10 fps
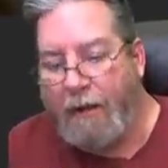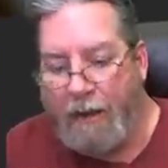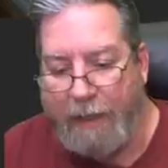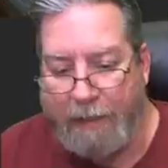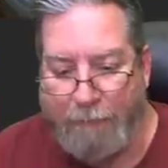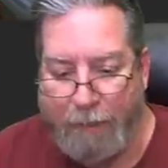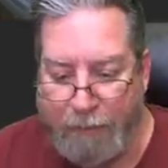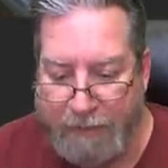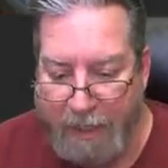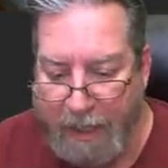And a blue
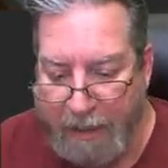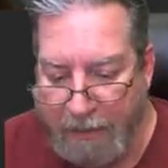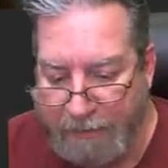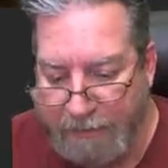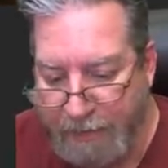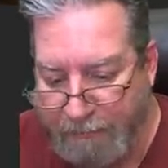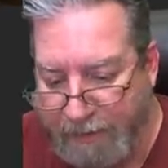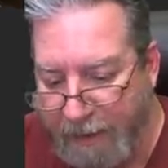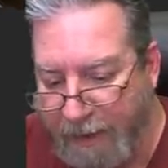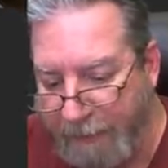sky all at the same
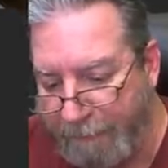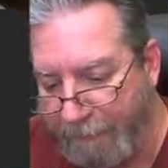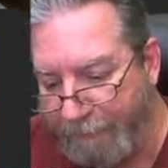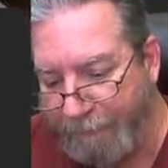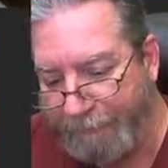time.